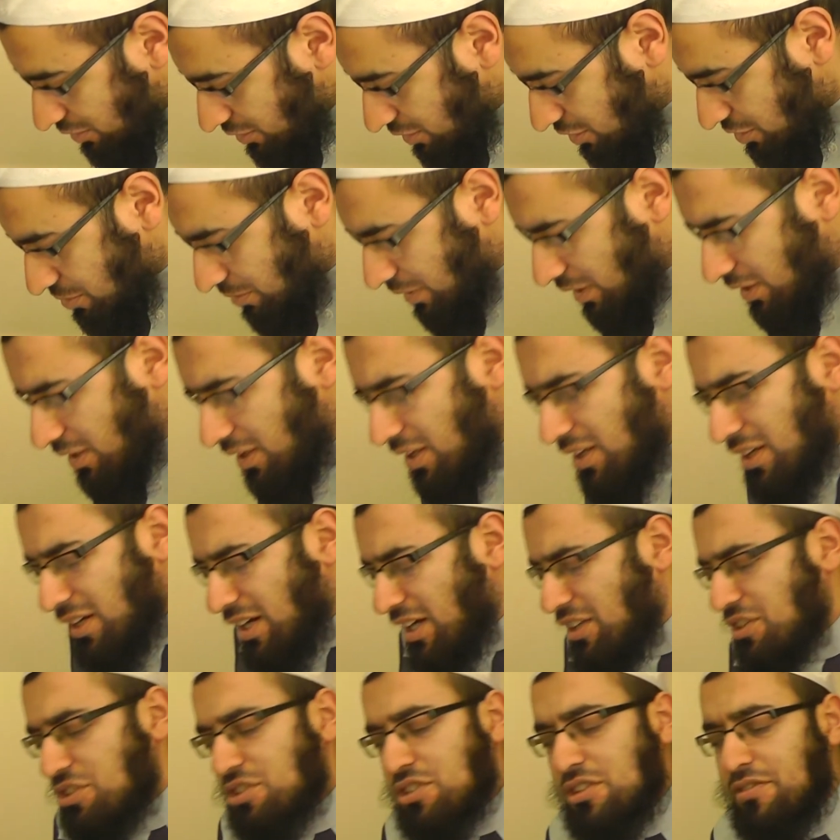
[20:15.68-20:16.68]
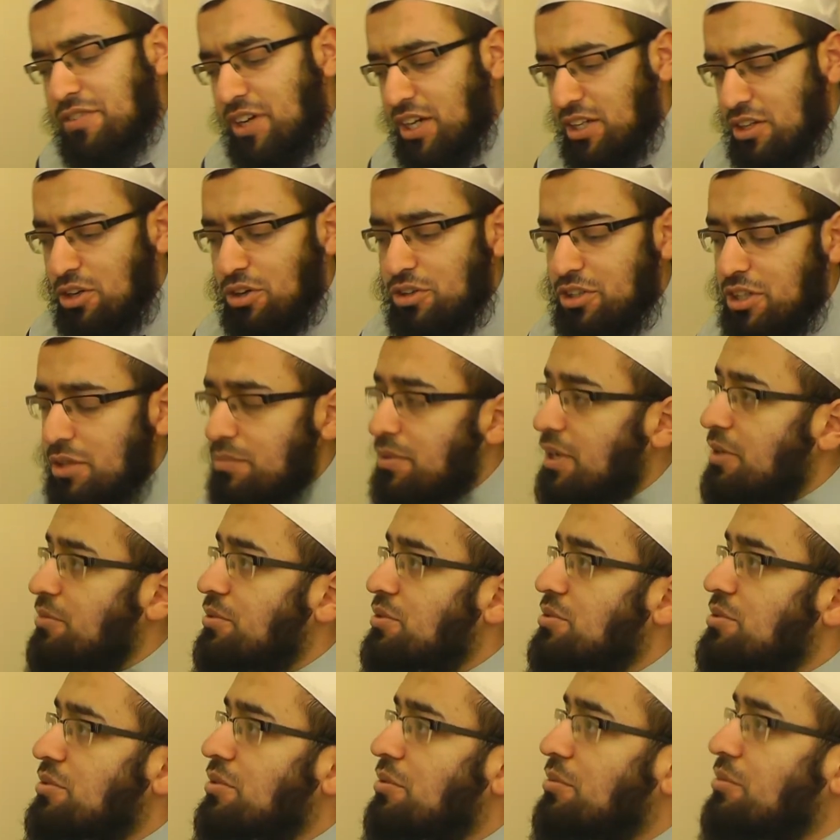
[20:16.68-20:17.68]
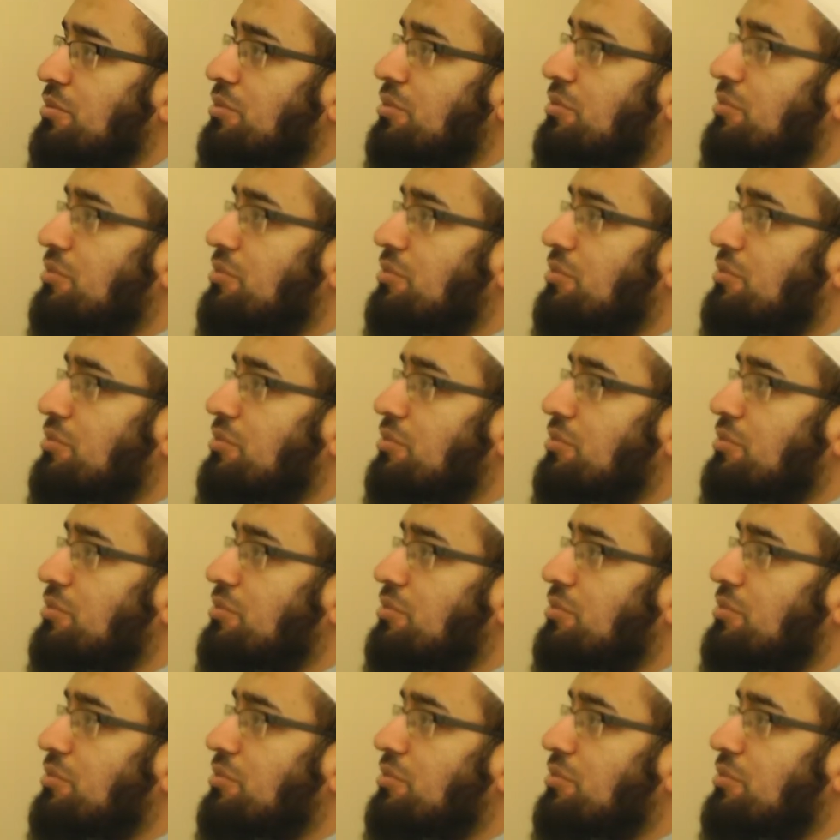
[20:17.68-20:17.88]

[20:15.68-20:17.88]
as well. And this is a very long debate which we don't